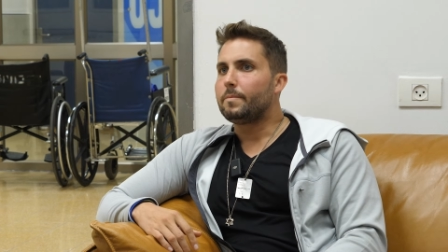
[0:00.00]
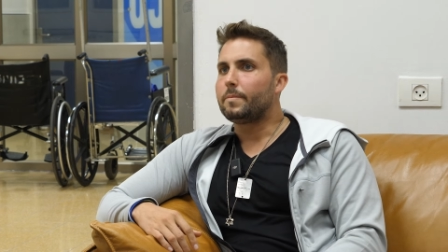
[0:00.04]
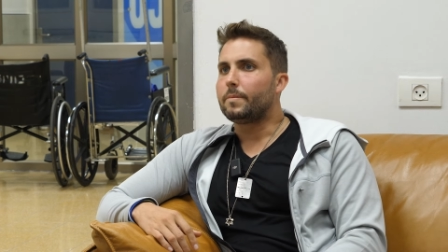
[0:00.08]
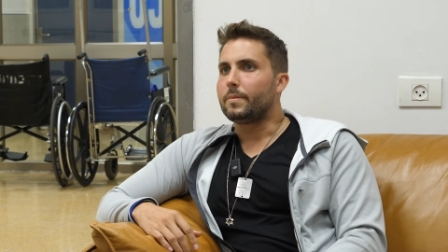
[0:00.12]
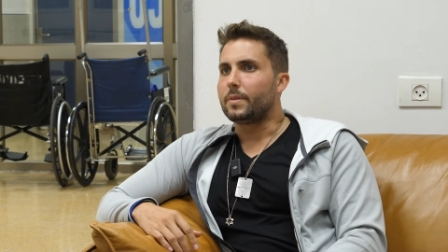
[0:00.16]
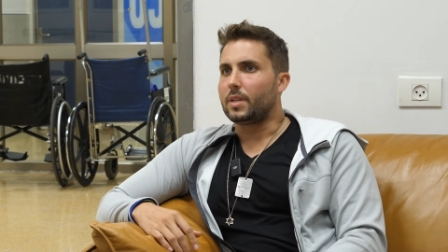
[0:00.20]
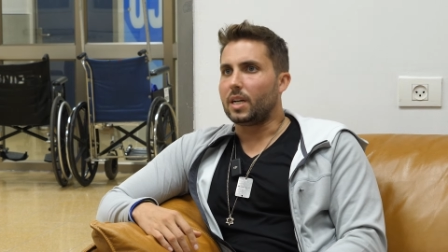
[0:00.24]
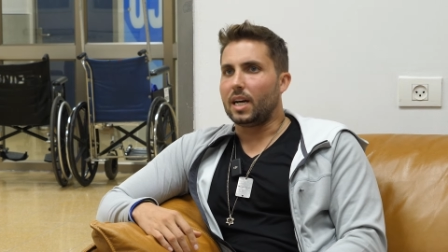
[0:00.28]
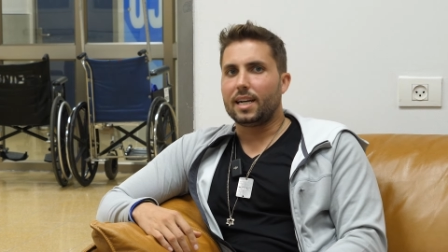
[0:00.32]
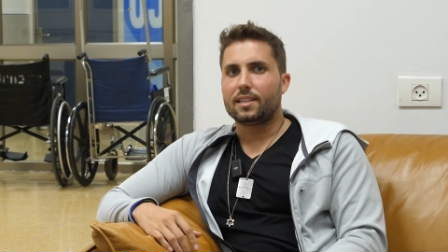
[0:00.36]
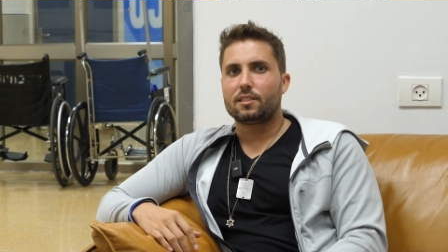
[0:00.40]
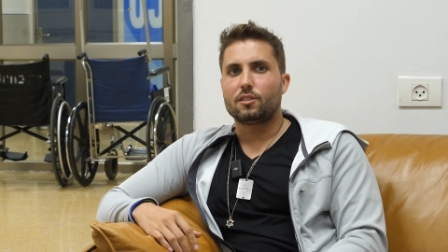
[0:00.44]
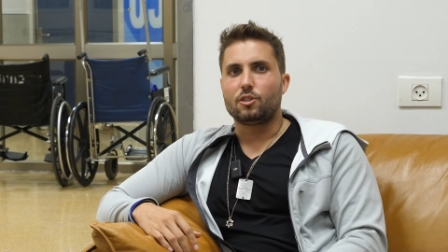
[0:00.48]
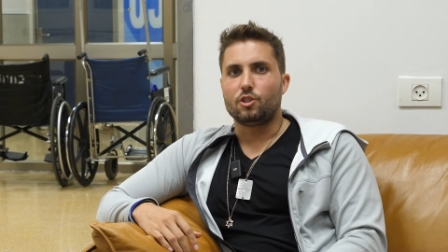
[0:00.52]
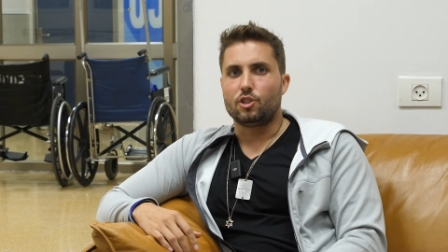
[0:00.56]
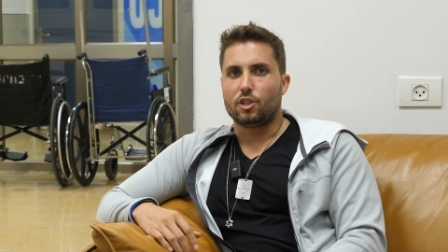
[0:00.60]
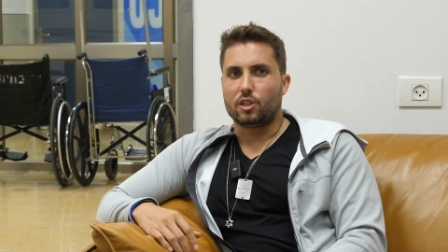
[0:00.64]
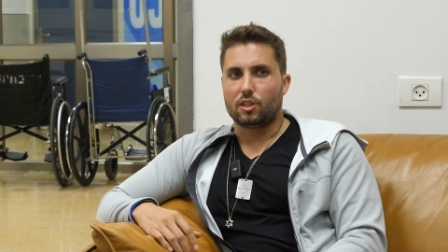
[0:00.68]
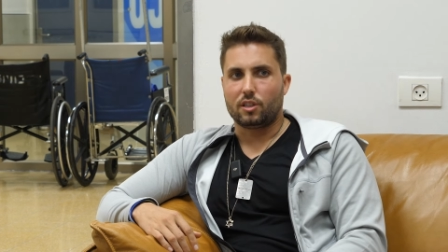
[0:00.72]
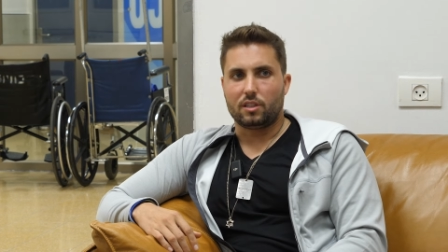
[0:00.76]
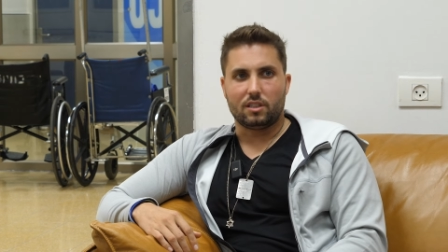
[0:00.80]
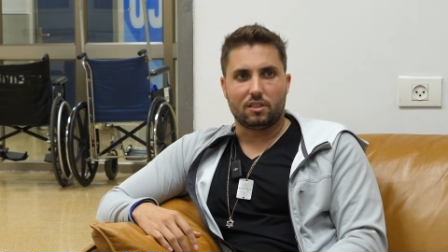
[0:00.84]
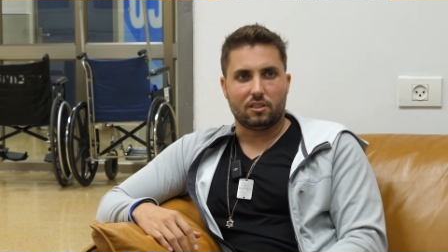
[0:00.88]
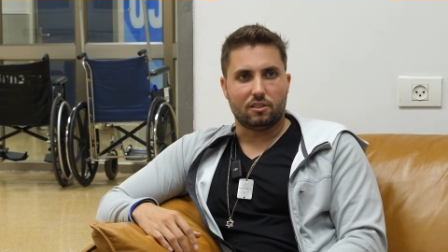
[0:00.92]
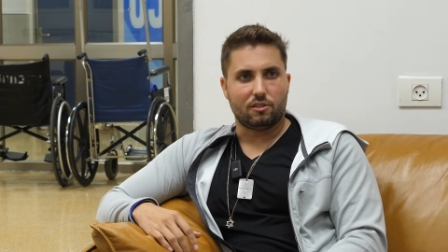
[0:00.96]
the hostage
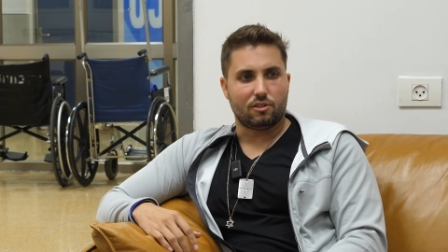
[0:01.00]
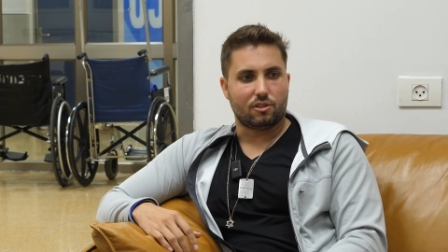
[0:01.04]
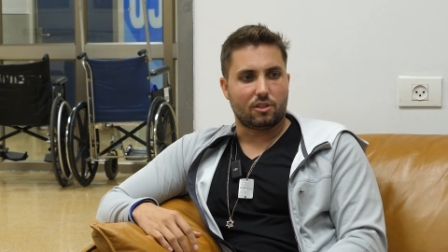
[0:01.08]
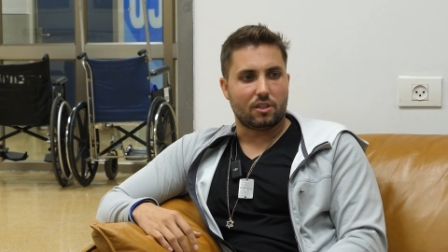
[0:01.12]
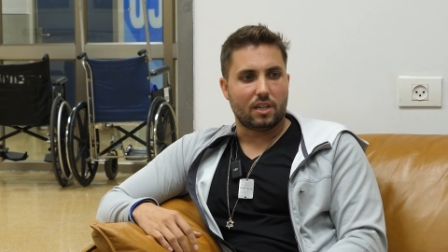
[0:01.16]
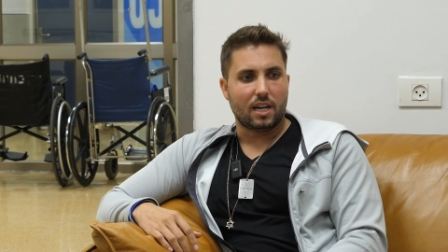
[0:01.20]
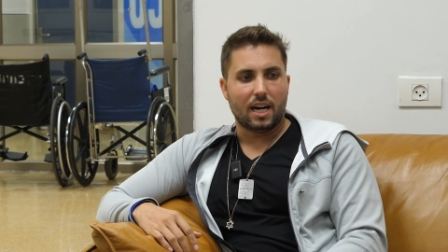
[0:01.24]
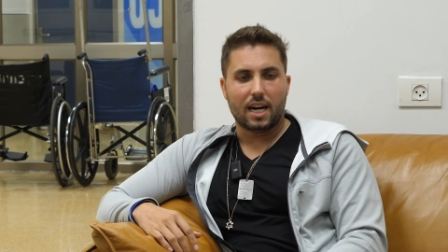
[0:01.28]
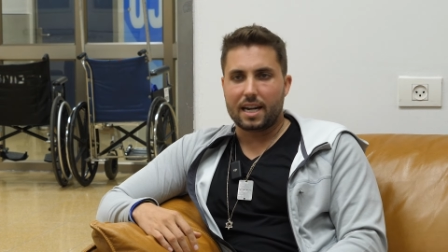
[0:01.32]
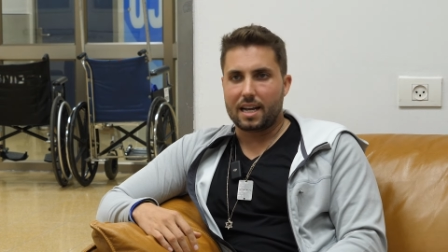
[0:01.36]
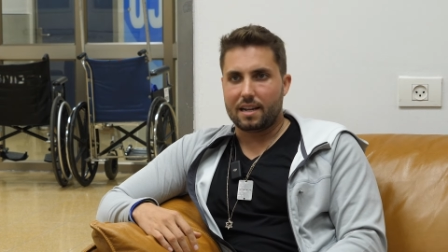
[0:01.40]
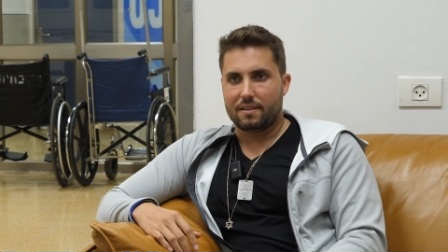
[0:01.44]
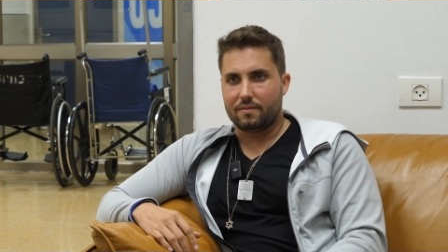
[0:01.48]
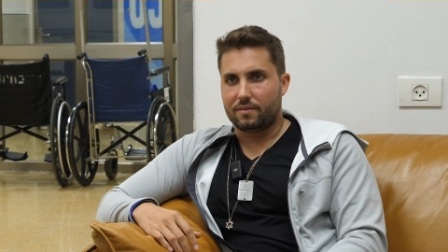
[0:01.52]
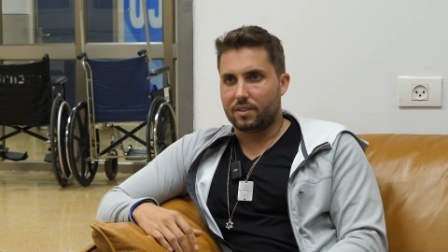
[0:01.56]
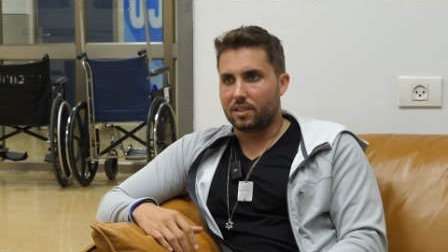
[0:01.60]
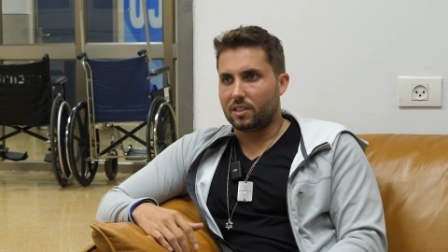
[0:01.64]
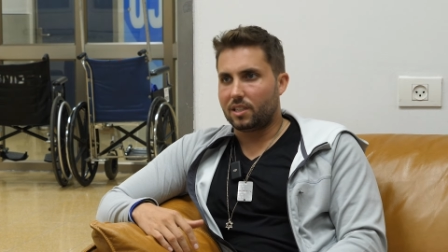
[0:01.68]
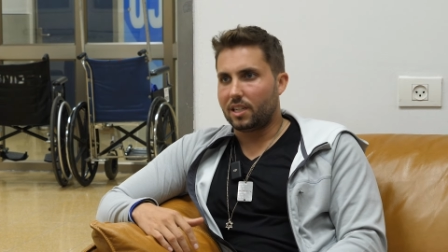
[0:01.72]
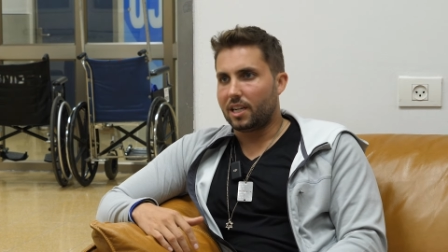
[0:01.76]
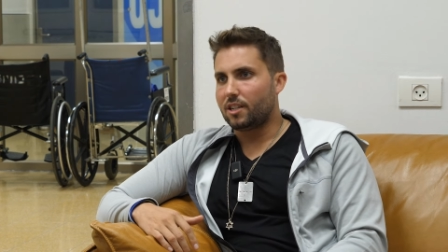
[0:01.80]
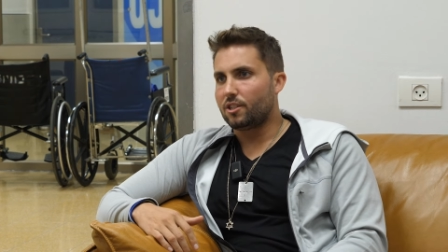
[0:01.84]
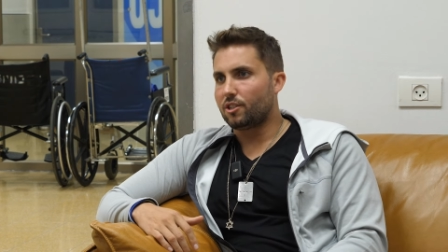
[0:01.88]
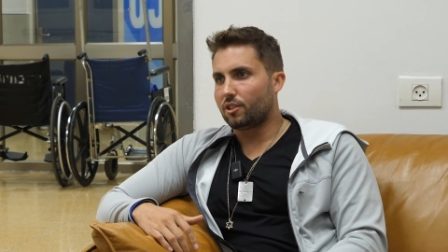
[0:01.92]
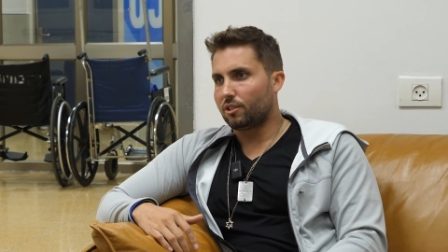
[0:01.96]
deals are not
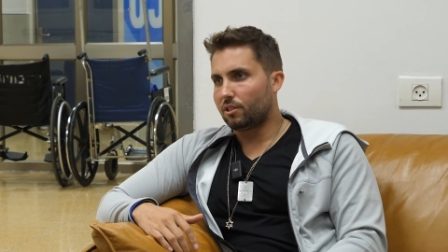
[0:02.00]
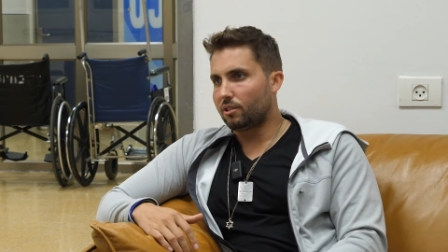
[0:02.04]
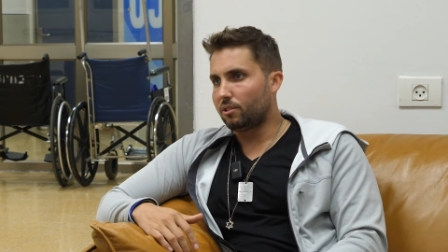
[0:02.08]
advantageous